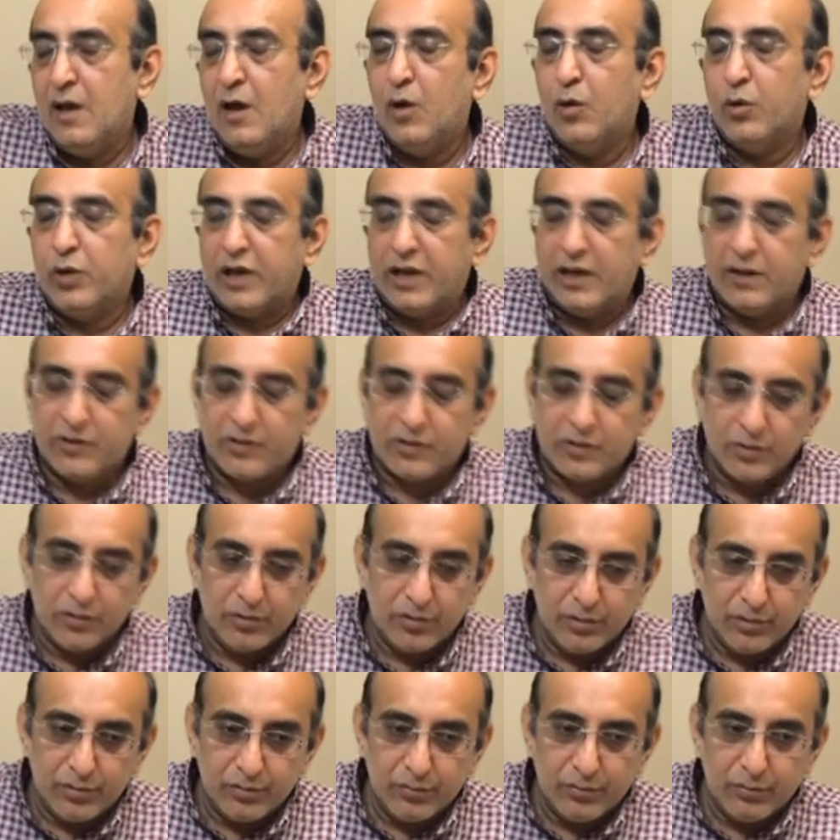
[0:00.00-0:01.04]
Okay,
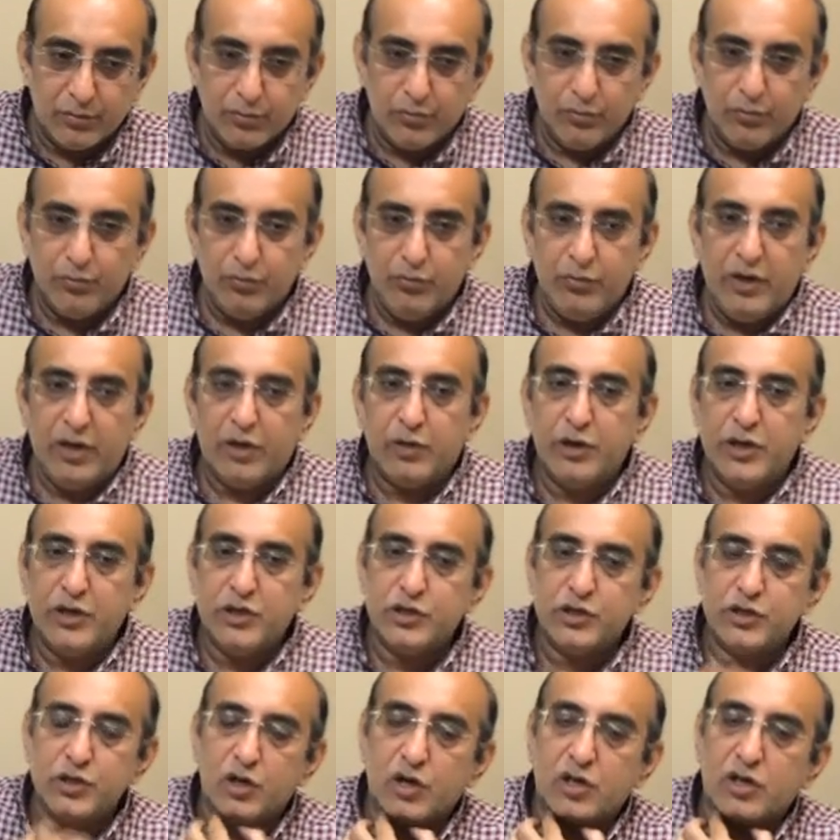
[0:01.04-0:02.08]
so we are going
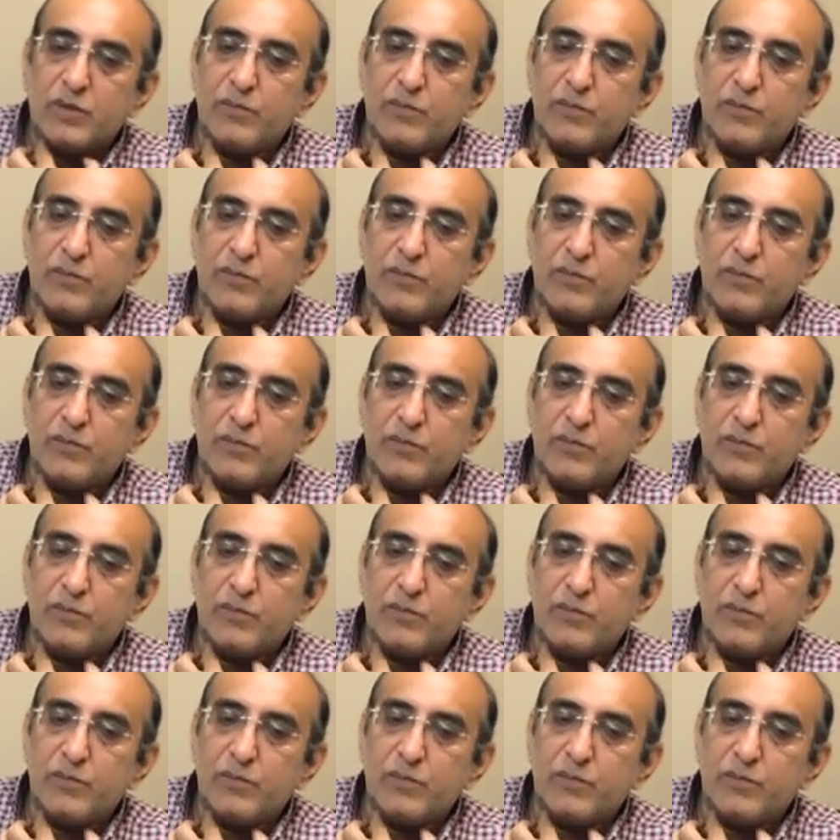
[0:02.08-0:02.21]
to talk